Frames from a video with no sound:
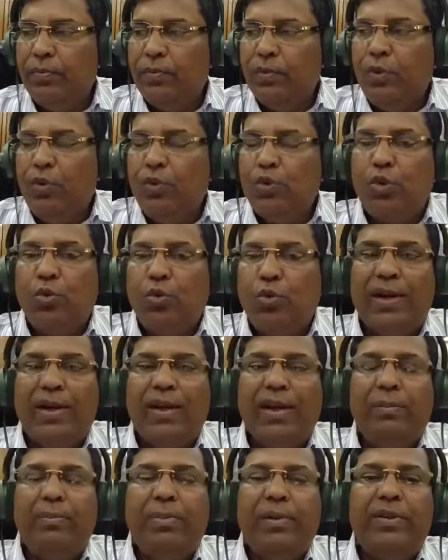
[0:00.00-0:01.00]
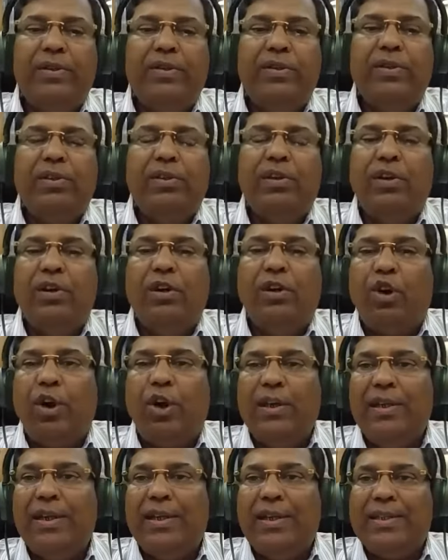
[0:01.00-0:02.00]
So what happens?
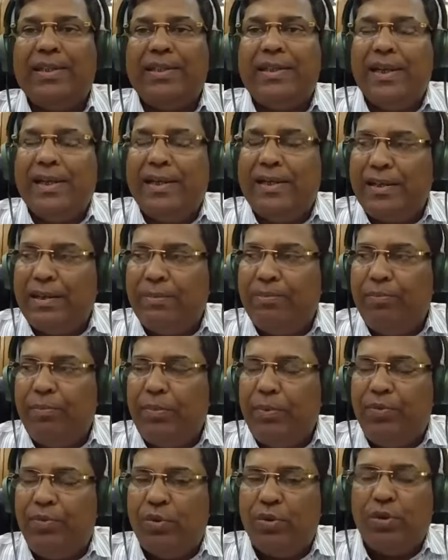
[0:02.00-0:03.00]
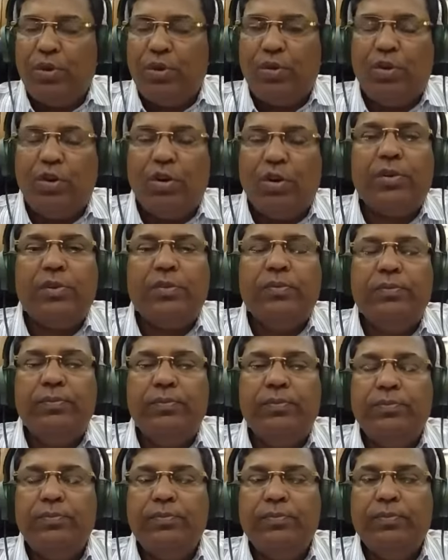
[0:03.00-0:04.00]
Lawyer stands up before the court.
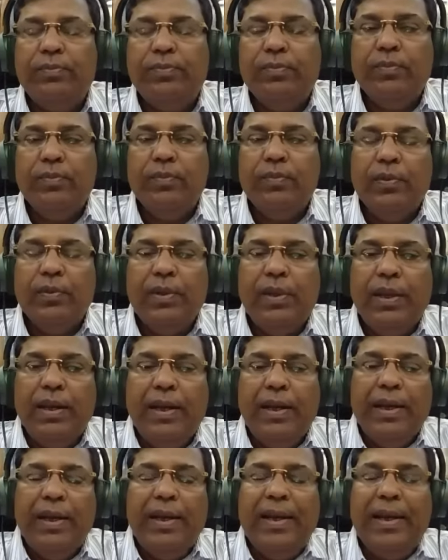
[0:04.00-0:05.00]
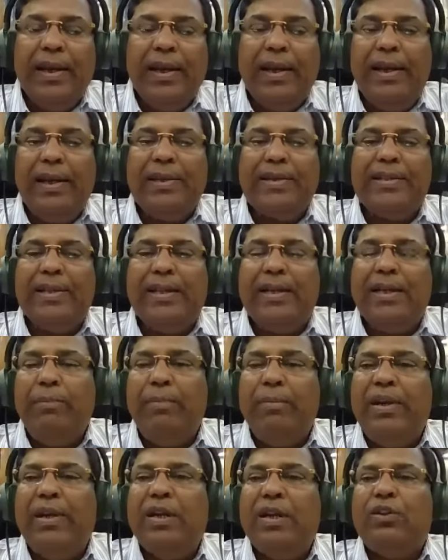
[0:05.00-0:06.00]
In less than a
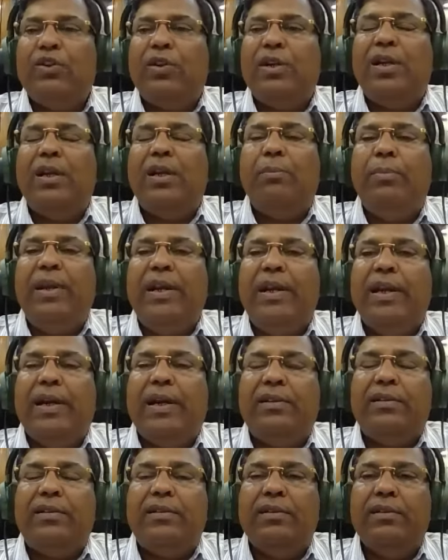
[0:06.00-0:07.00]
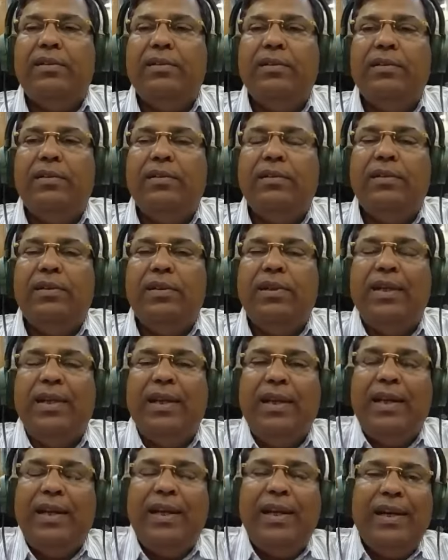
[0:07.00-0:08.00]
minute or in a minute,
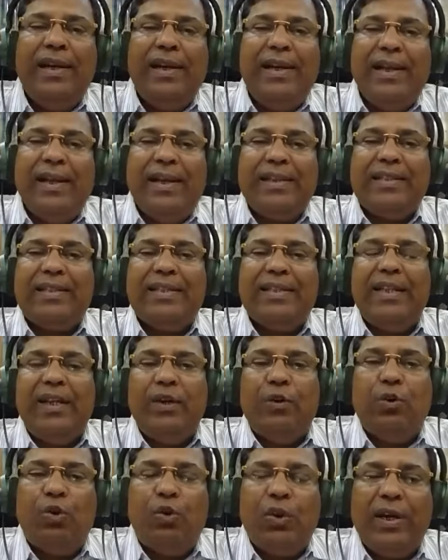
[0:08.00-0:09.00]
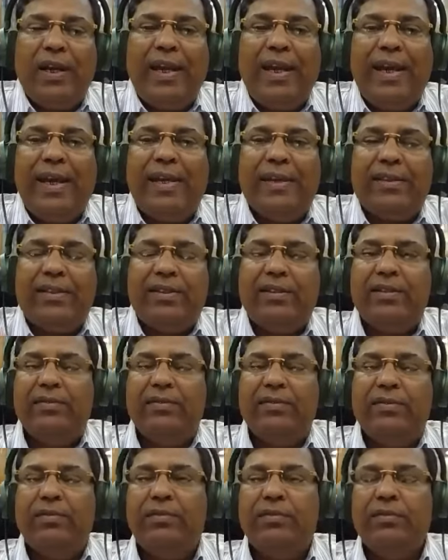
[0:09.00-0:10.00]
he tells the whole case.
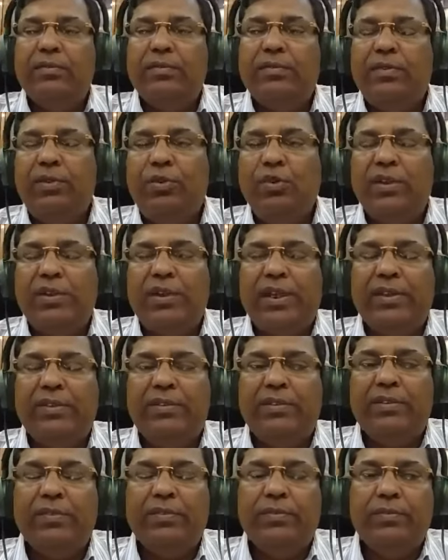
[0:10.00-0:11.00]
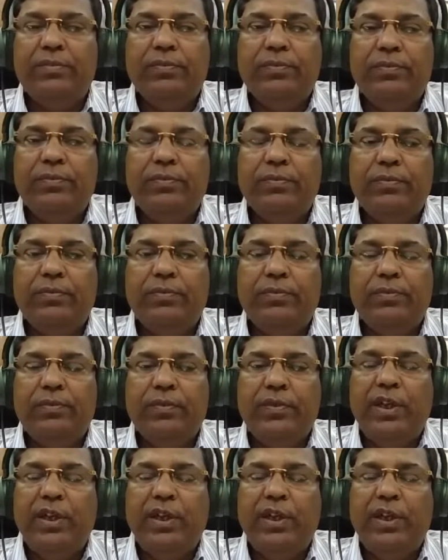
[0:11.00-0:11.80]
to the judge in